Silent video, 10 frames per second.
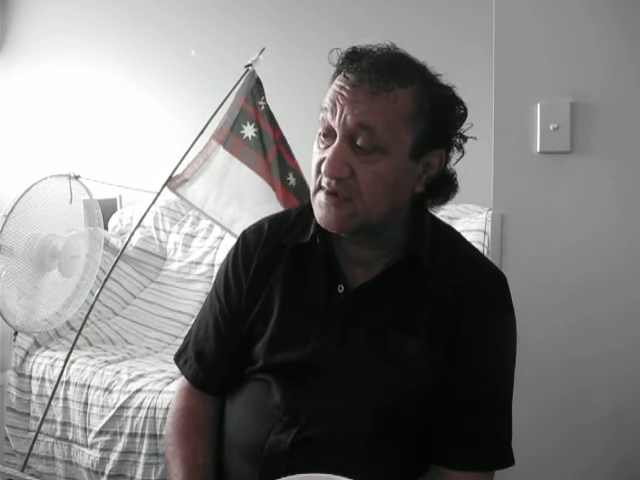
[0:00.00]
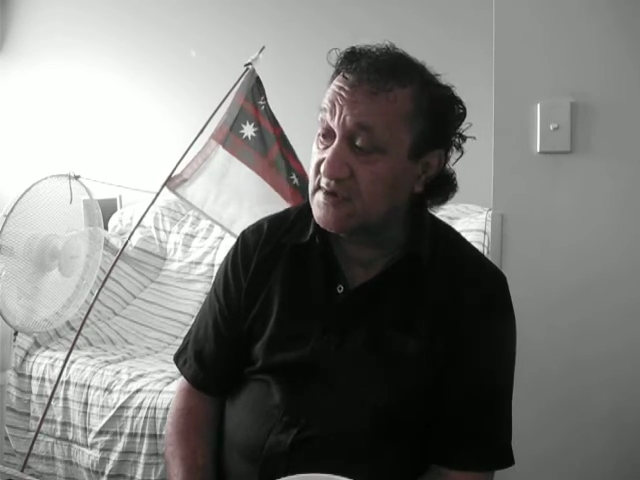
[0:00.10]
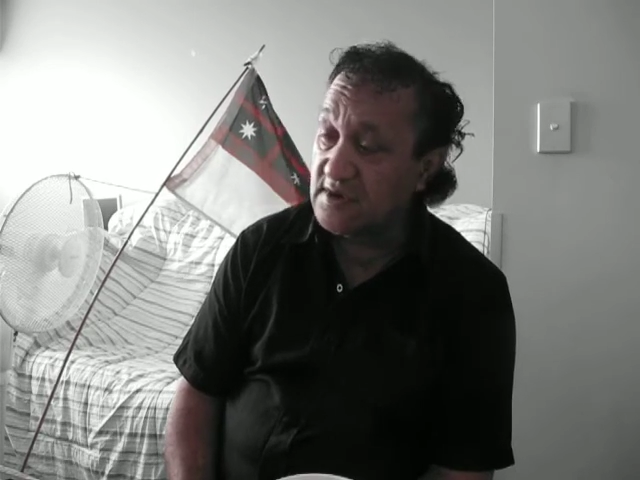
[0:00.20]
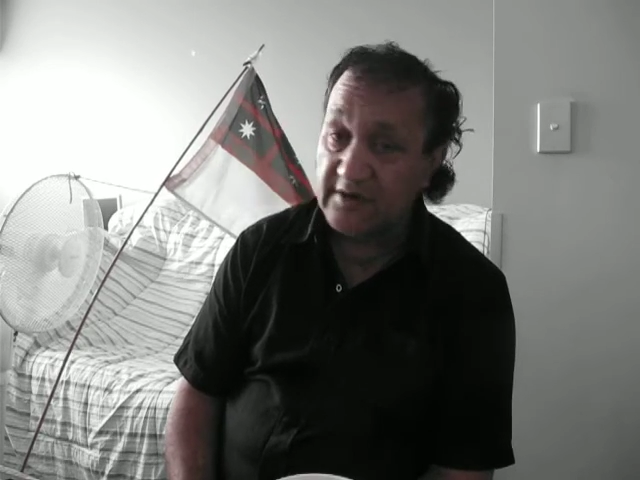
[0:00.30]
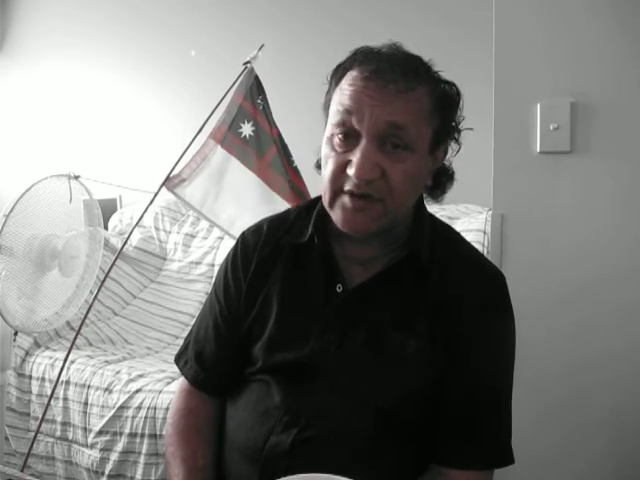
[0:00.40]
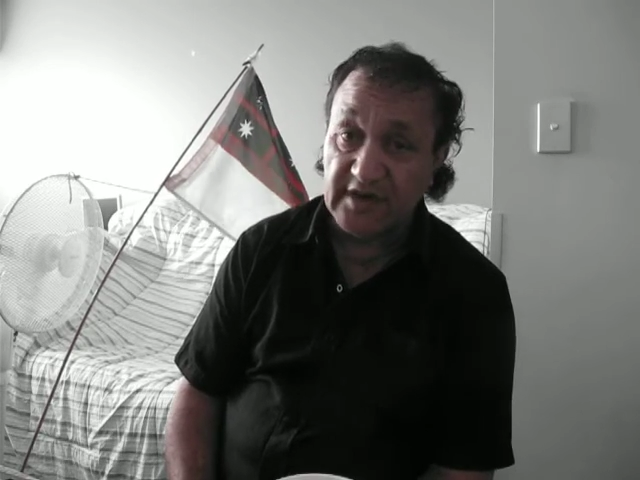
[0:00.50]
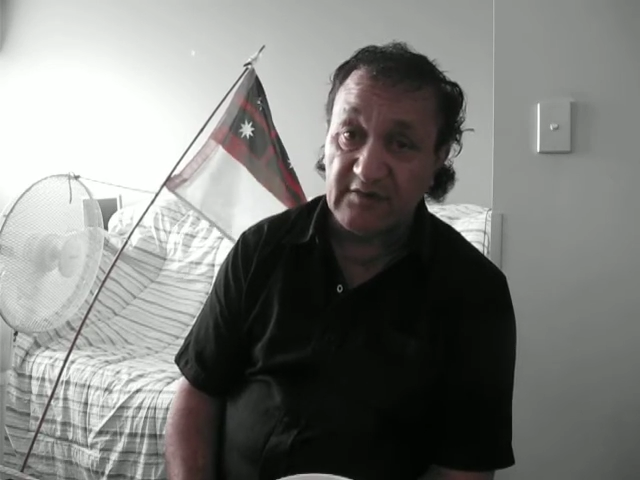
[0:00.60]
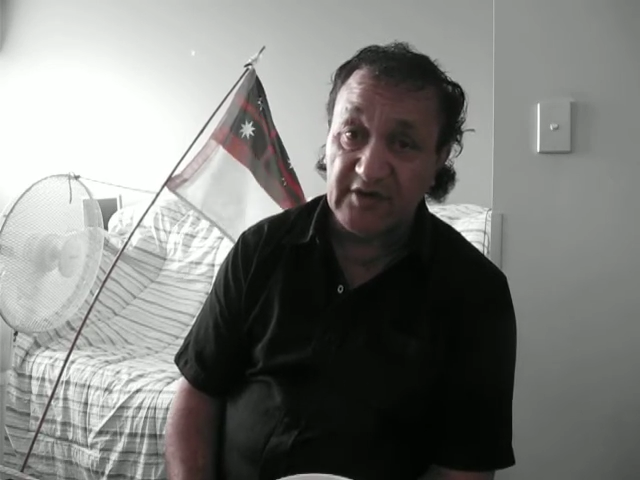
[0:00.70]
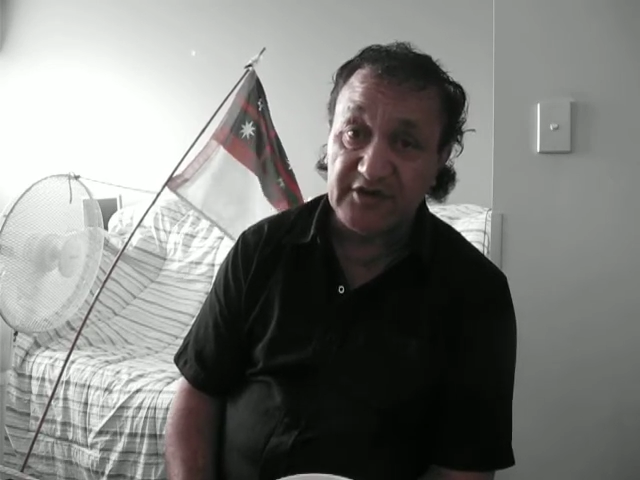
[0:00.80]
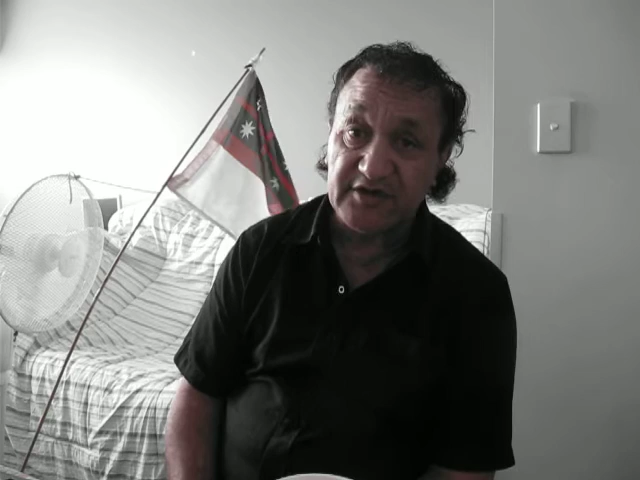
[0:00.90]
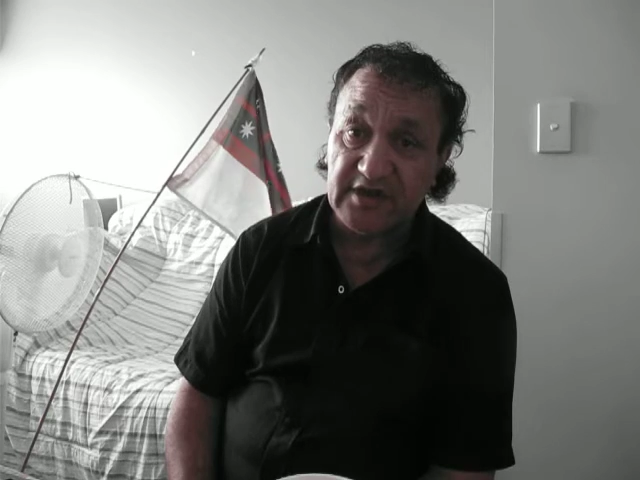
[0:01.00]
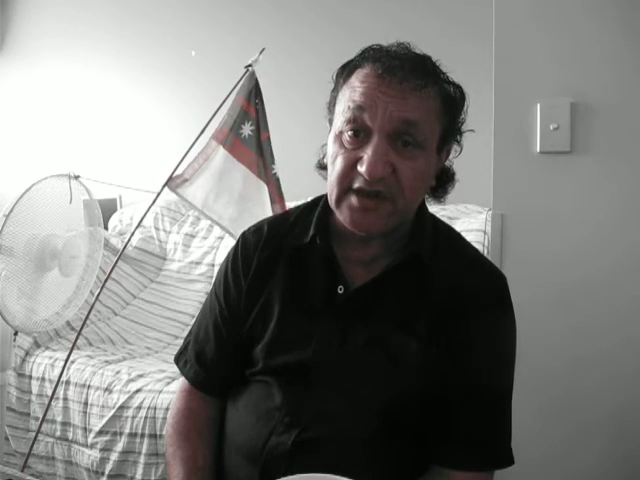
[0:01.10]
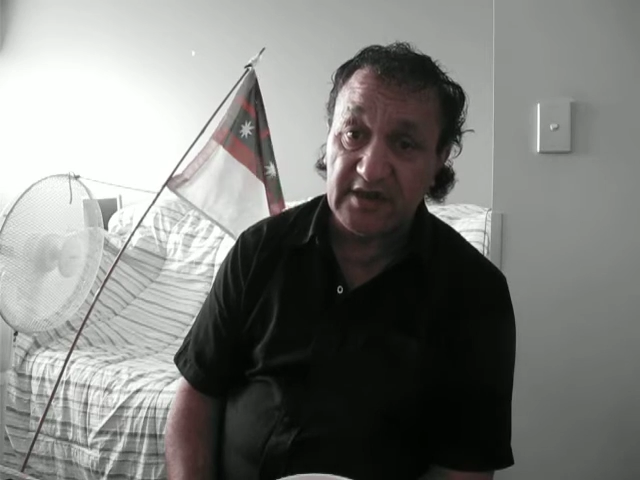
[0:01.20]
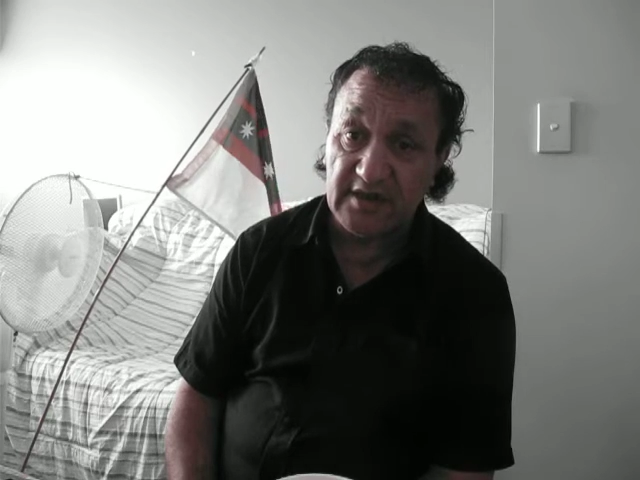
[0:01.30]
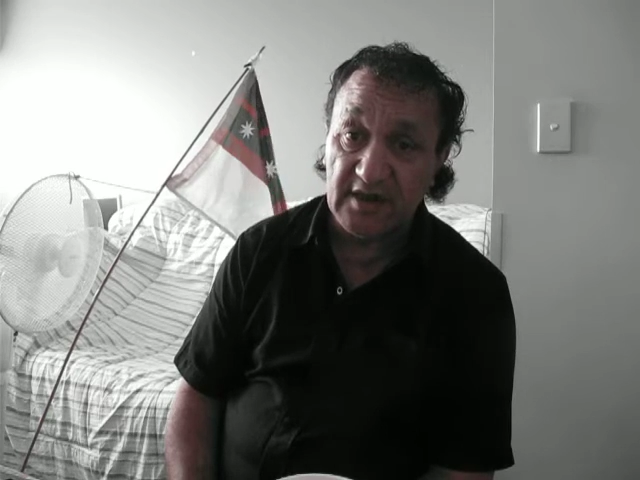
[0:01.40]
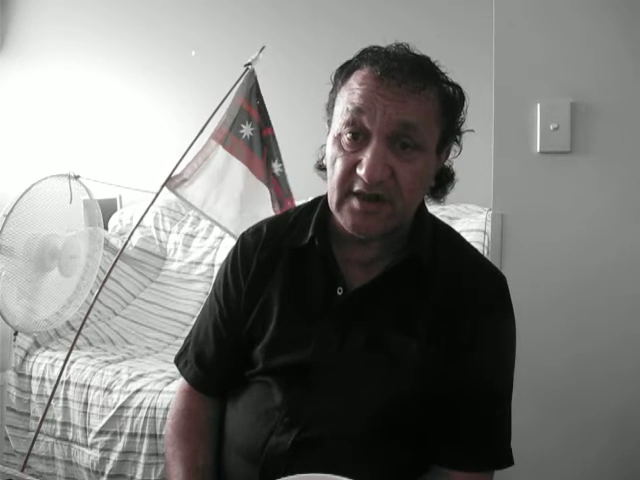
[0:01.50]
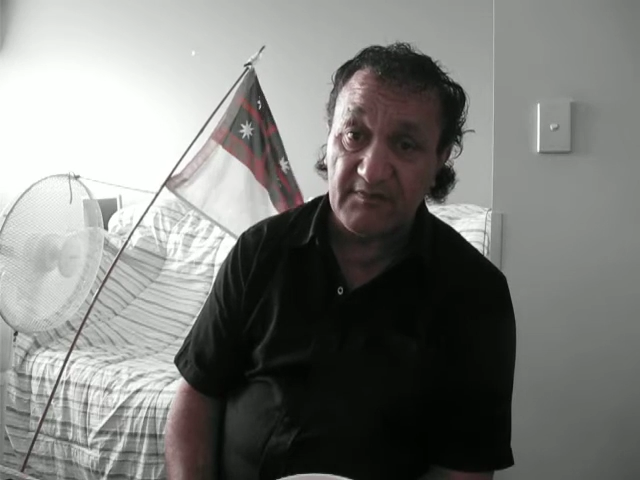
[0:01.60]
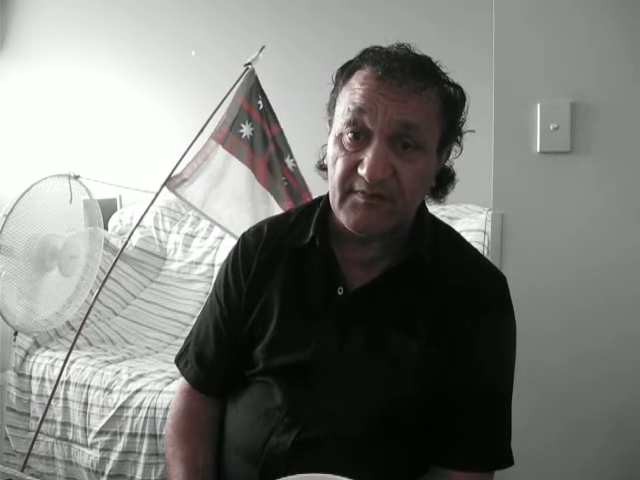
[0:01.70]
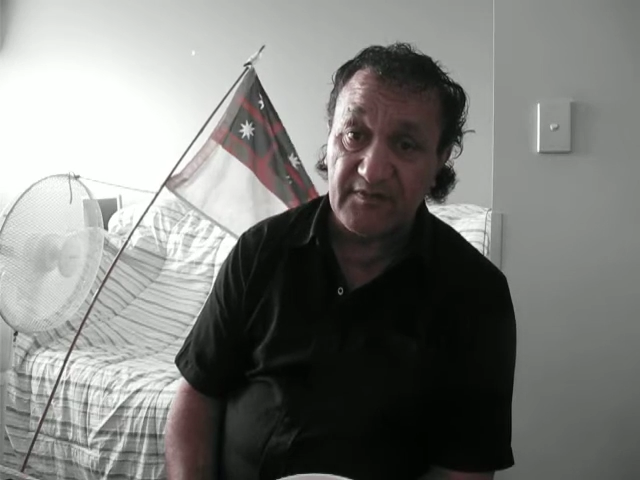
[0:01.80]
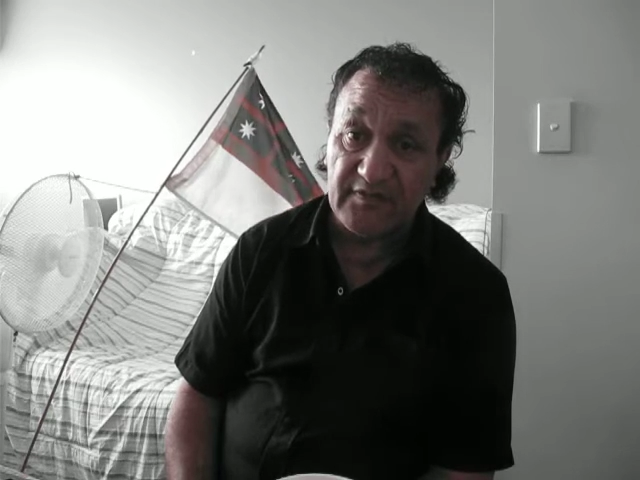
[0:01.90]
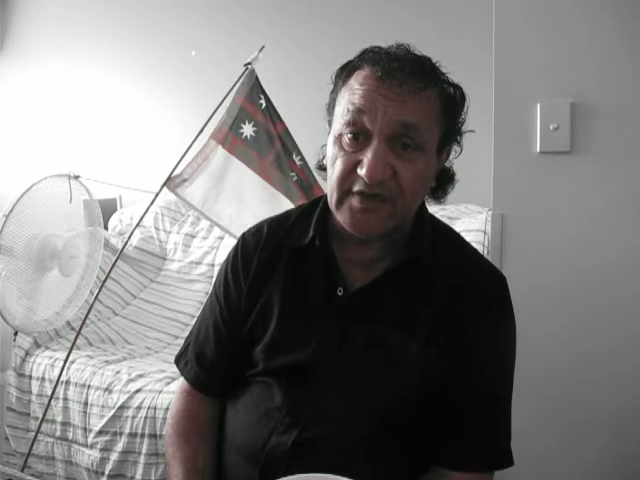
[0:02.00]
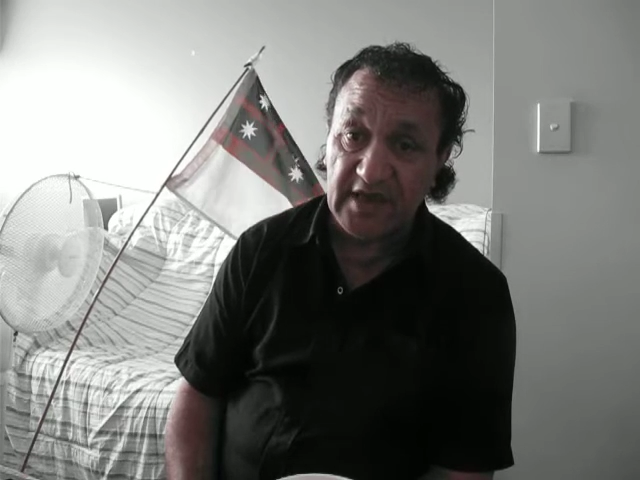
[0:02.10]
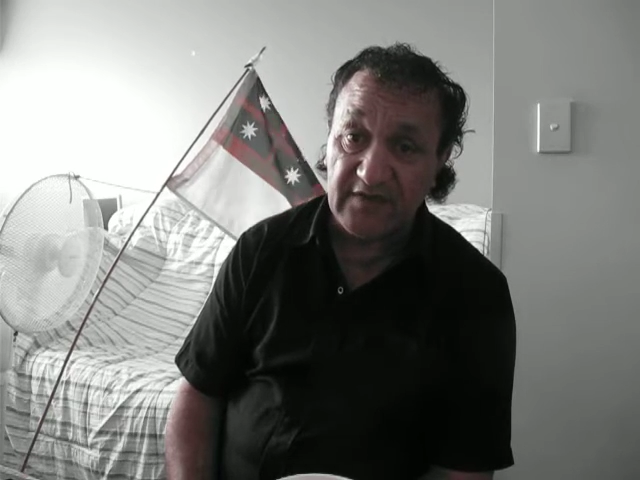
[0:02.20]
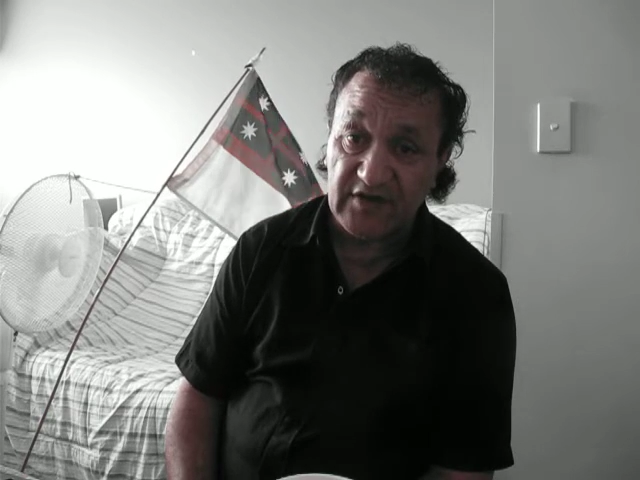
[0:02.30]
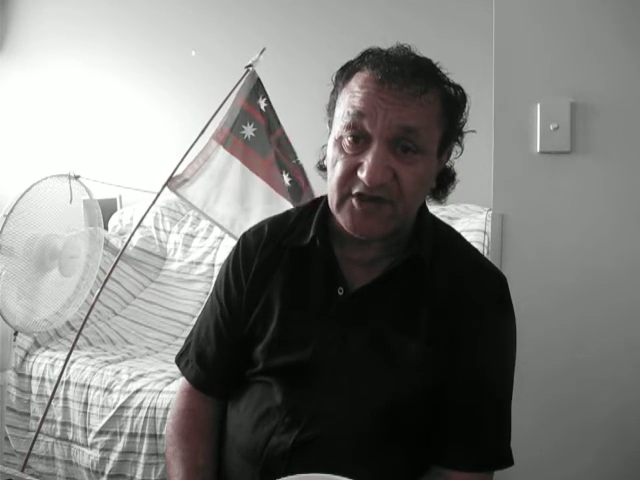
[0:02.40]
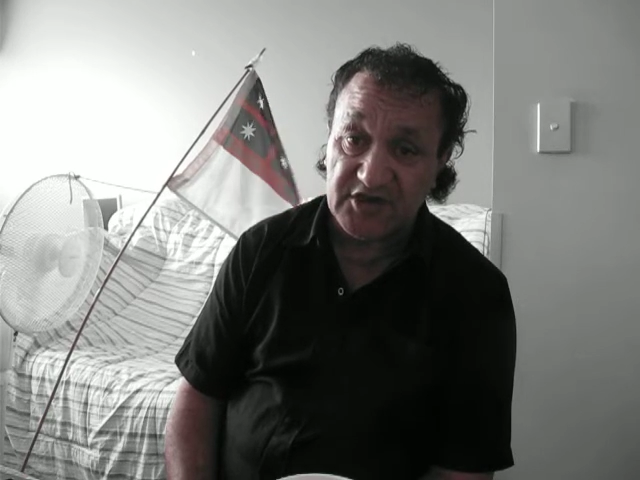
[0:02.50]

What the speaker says: colluding with the Navy